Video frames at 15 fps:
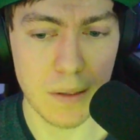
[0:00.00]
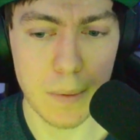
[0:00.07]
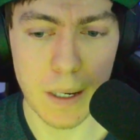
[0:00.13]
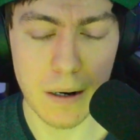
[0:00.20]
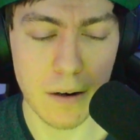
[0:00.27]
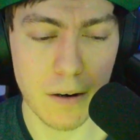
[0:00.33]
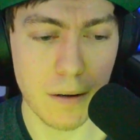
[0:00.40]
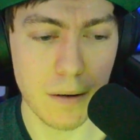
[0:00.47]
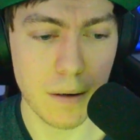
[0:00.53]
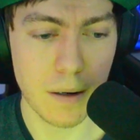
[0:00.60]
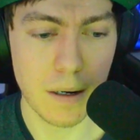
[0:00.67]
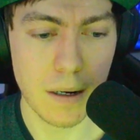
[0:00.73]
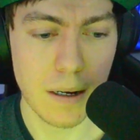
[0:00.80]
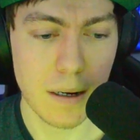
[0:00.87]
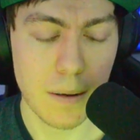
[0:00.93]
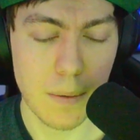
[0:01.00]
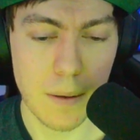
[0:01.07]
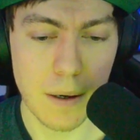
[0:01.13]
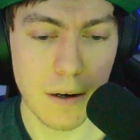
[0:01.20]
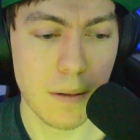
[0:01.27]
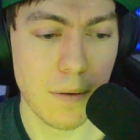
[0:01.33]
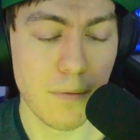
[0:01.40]
They're
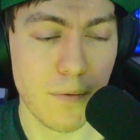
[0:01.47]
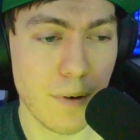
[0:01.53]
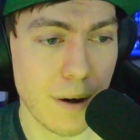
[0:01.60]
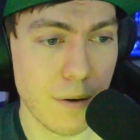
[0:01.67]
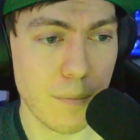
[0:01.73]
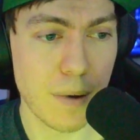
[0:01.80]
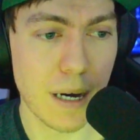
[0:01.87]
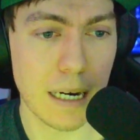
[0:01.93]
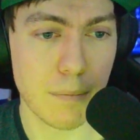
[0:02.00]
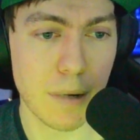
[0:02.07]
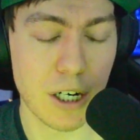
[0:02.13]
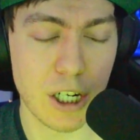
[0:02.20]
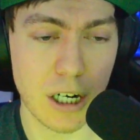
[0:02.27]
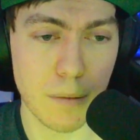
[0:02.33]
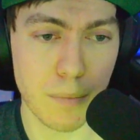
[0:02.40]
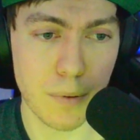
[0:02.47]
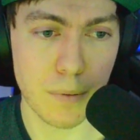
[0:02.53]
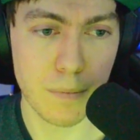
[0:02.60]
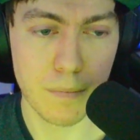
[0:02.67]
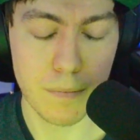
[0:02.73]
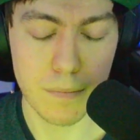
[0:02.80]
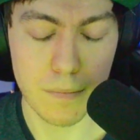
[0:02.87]
in a very bad matchup.
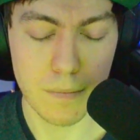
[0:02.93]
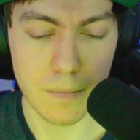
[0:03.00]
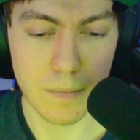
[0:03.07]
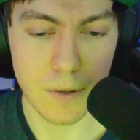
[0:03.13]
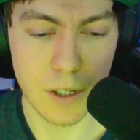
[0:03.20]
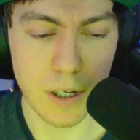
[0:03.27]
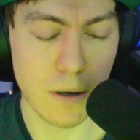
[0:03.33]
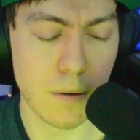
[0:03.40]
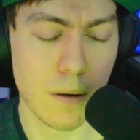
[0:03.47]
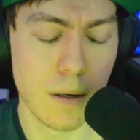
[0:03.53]
So,